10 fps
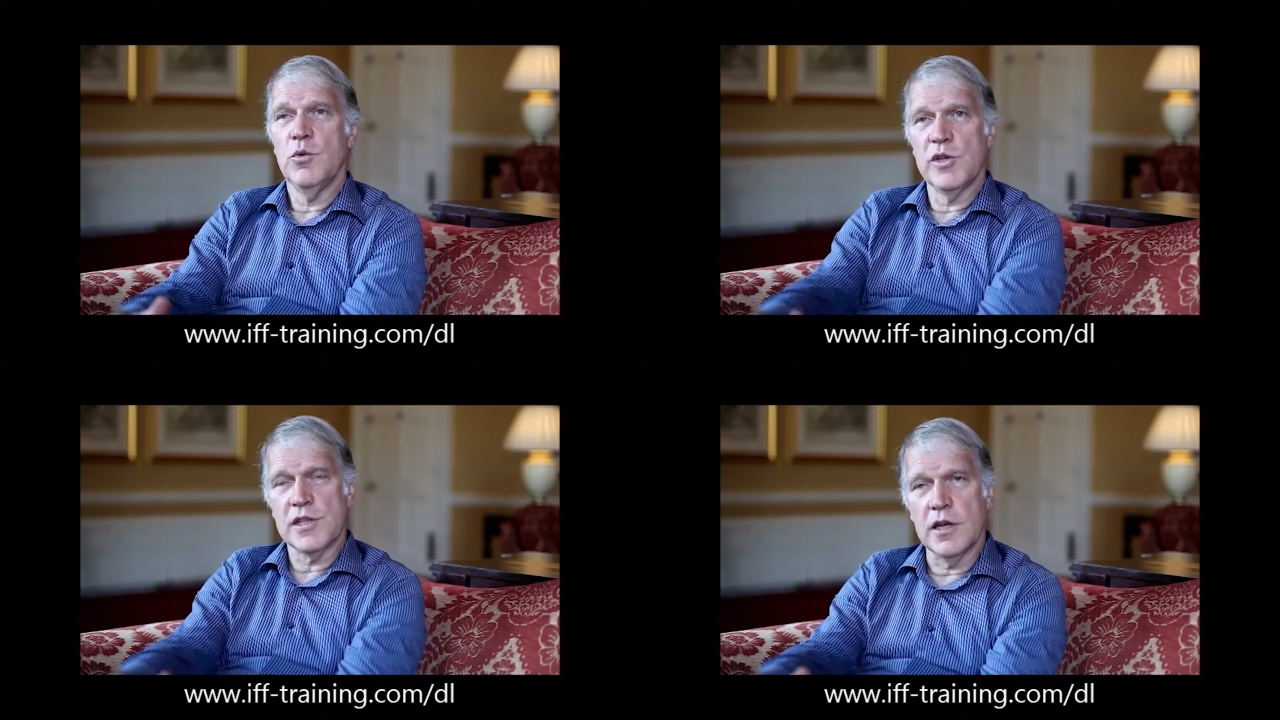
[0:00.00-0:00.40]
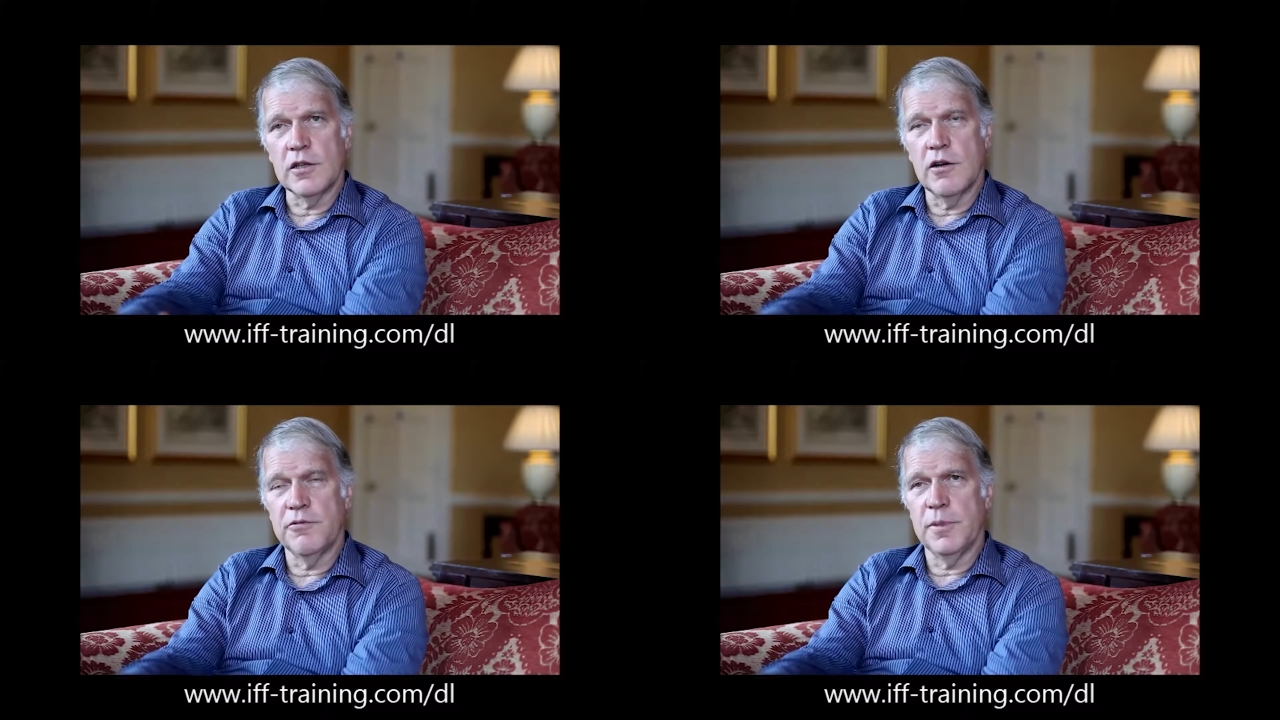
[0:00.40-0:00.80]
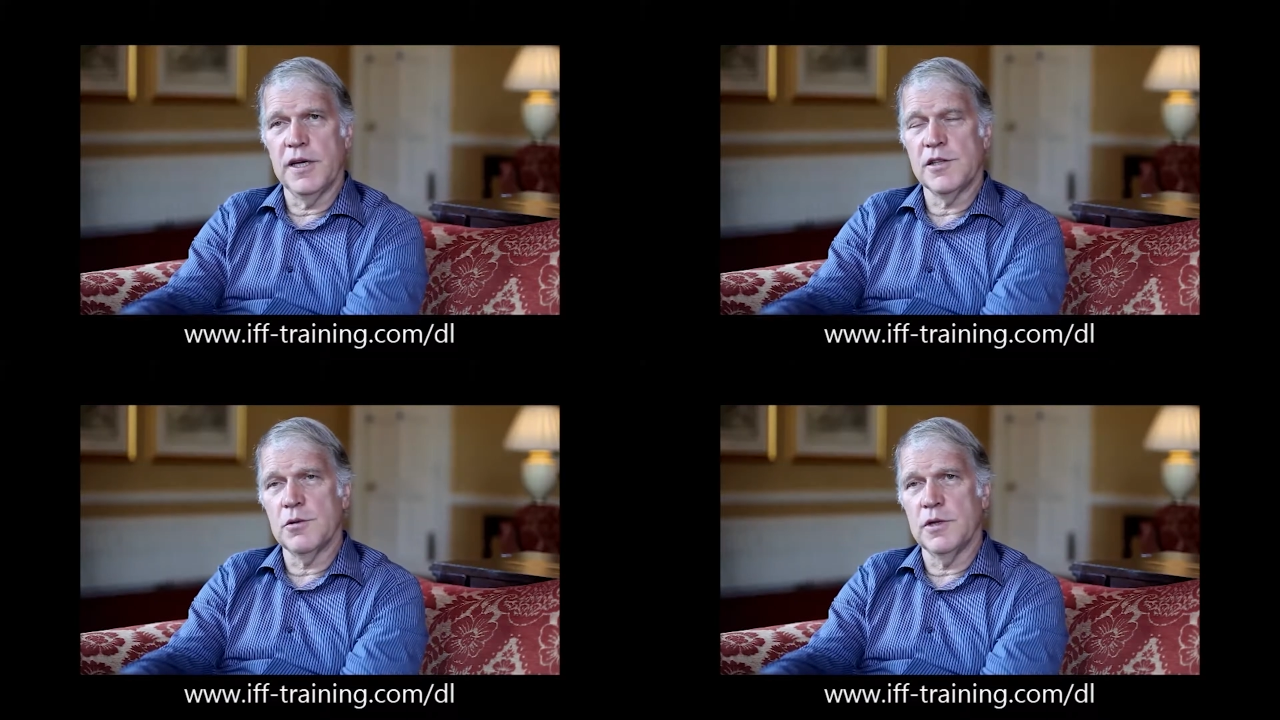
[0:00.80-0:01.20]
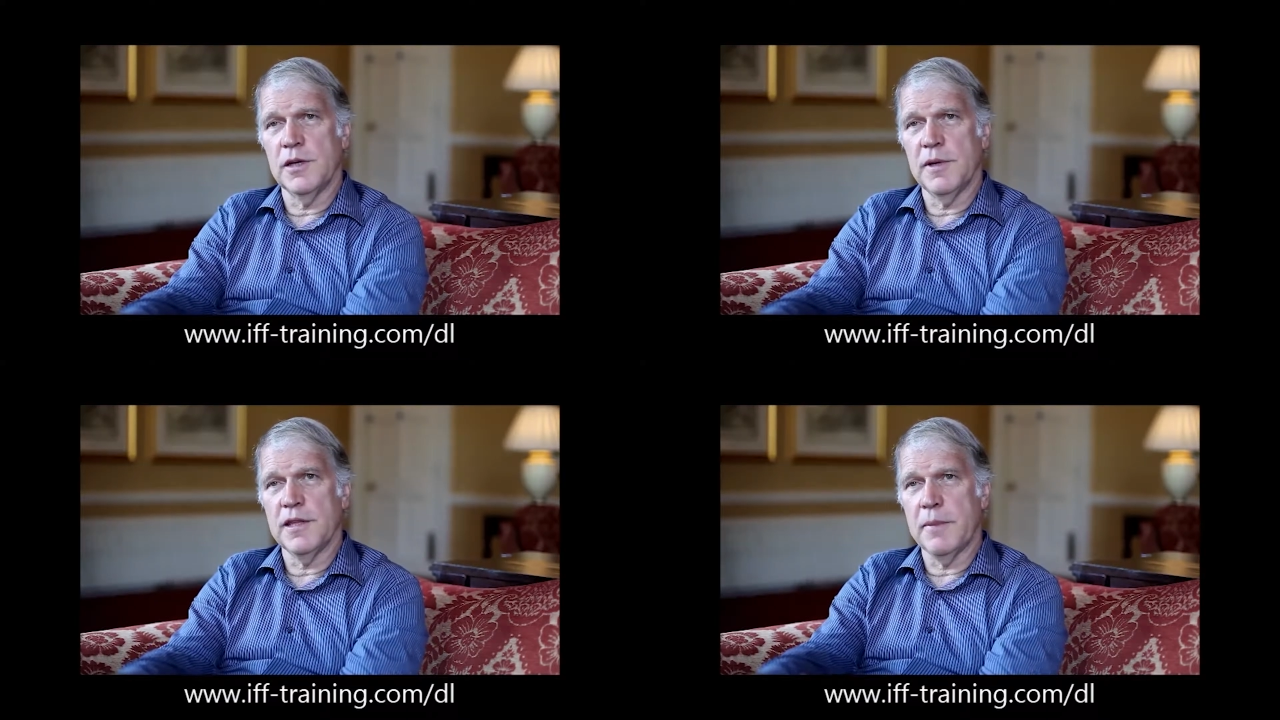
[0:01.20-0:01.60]
We start off by talking
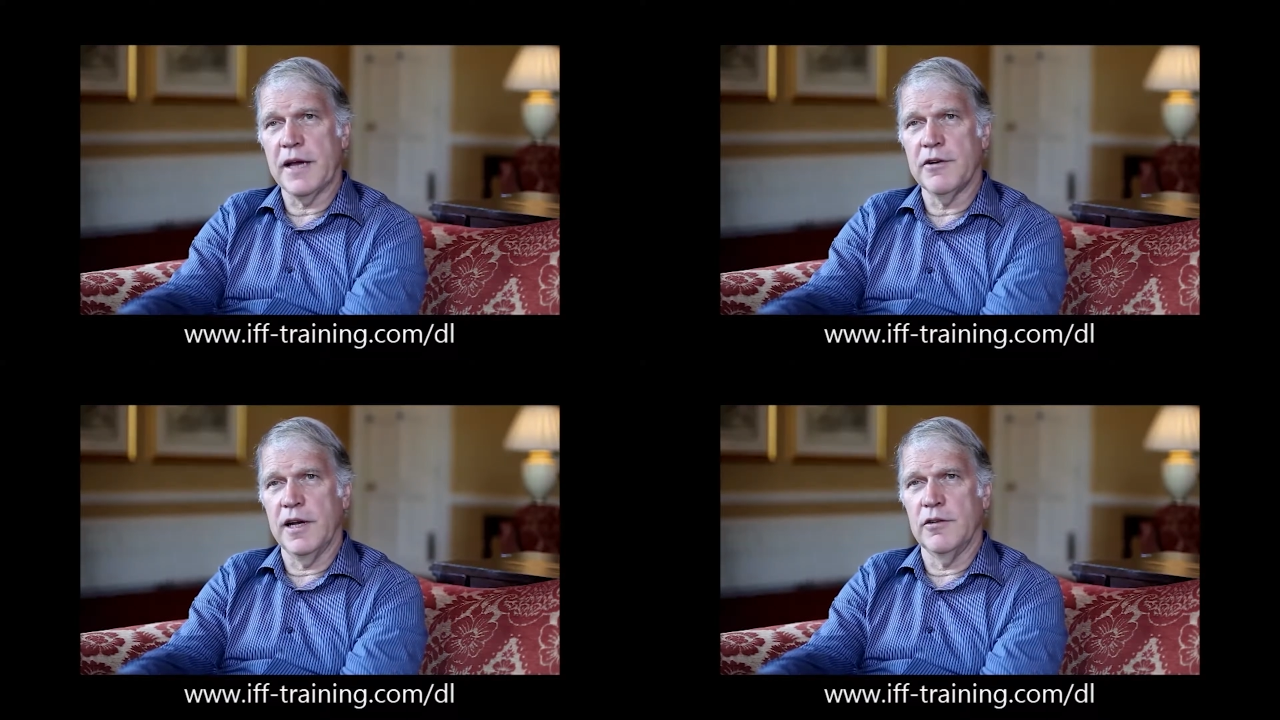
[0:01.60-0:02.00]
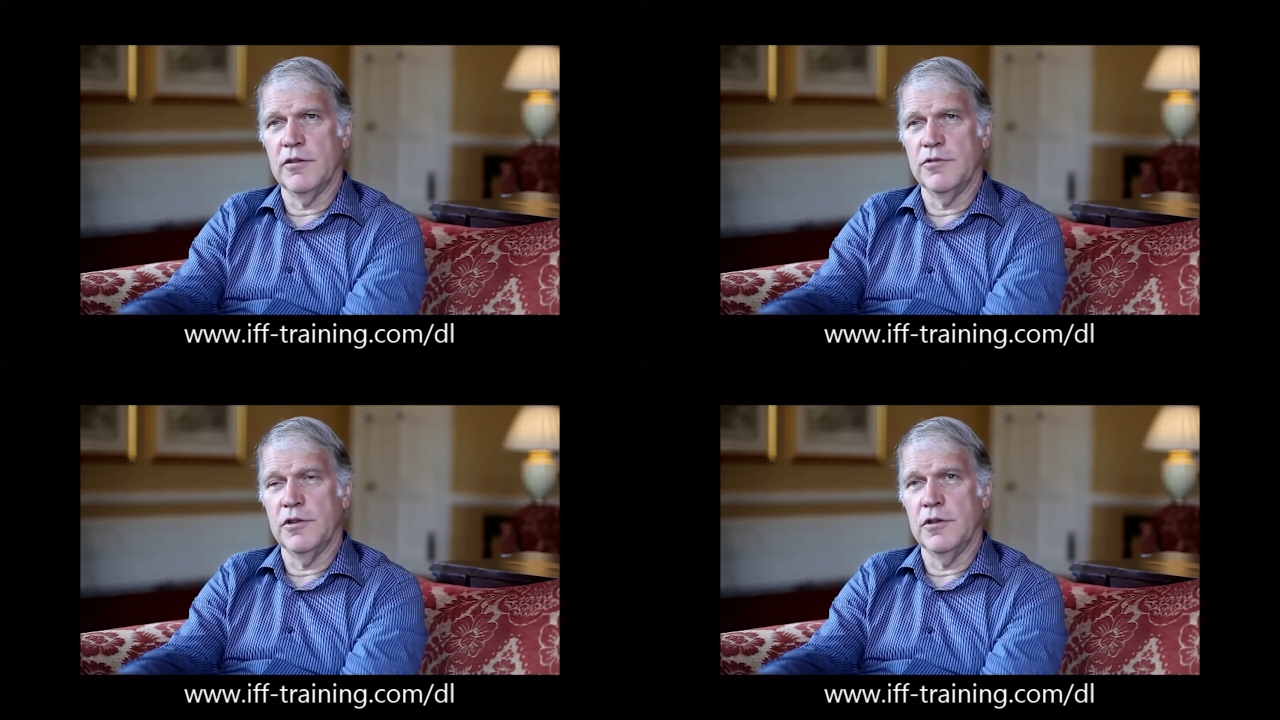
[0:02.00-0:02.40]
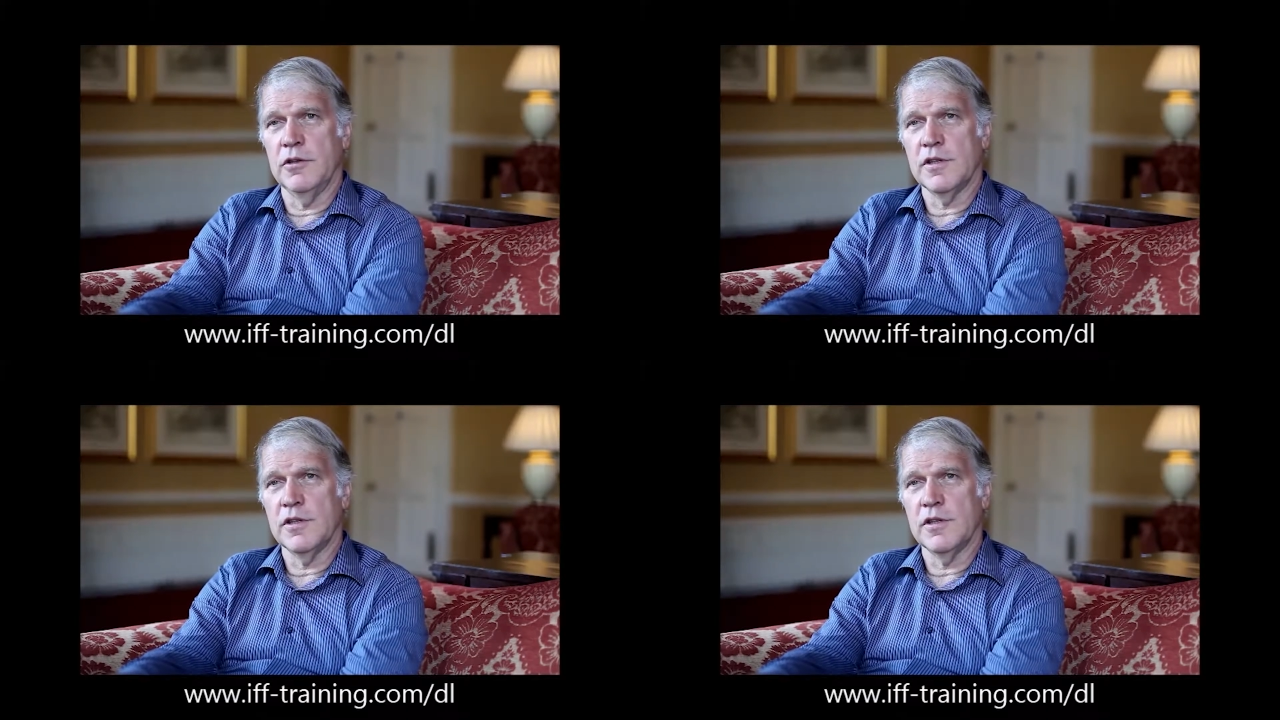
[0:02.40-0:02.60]
about the background of law.